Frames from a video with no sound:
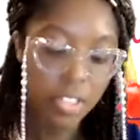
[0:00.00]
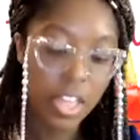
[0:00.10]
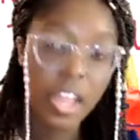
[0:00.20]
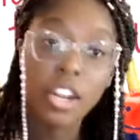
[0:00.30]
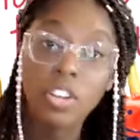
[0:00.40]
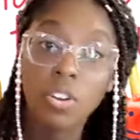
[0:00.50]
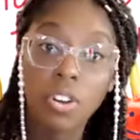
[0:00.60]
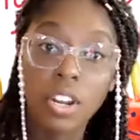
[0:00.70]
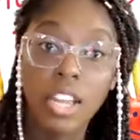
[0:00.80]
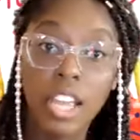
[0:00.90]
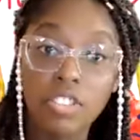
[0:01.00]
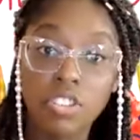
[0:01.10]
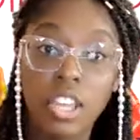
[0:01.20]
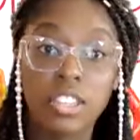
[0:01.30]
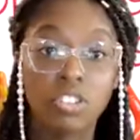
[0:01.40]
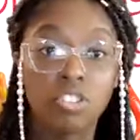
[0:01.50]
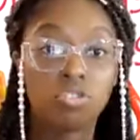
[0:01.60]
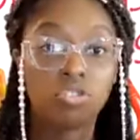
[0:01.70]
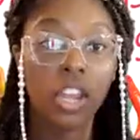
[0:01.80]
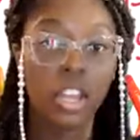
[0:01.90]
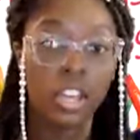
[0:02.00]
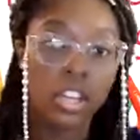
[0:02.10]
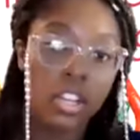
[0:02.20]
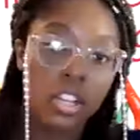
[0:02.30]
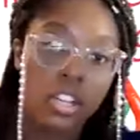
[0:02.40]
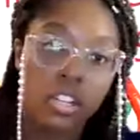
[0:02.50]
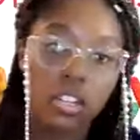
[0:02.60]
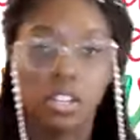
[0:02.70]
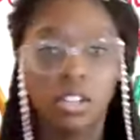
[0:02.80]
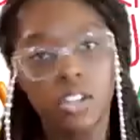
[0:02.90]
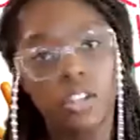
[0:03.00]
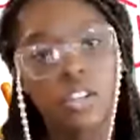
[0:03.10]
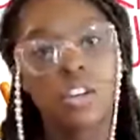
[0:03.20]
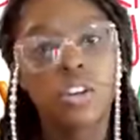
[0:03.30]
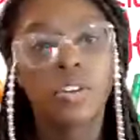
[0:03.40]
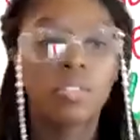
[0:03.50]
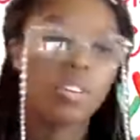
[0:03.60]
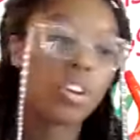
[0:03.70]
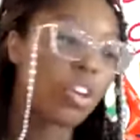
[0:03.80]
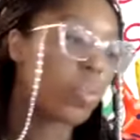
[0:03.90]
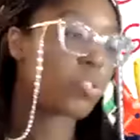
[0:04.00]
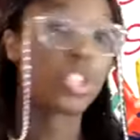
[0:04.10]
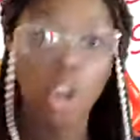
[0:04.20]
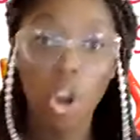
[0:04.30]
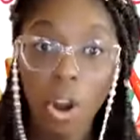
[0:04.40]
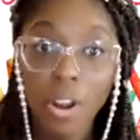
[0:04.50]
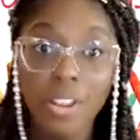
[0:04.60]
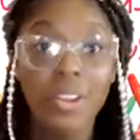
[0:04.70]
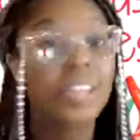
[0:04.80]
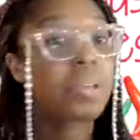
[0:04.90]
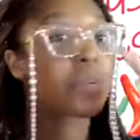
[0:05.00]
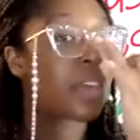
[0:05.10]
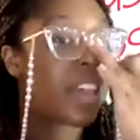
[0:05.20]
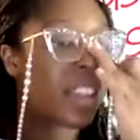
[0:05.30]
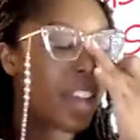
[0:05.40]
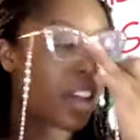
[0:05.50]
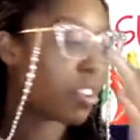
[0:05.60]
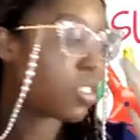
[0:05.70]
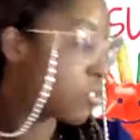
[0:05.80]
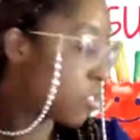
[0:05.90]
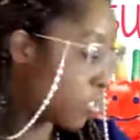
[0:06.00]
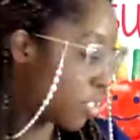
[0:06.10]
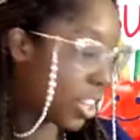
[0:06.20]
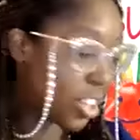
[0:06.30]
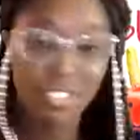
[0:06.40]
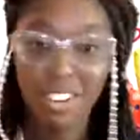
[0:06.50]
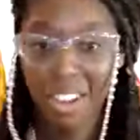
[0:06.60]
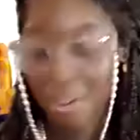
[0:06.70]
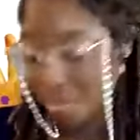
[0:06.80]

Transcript: then you're gonna need to get your string. So you can use yarn, you can use any kind of silly string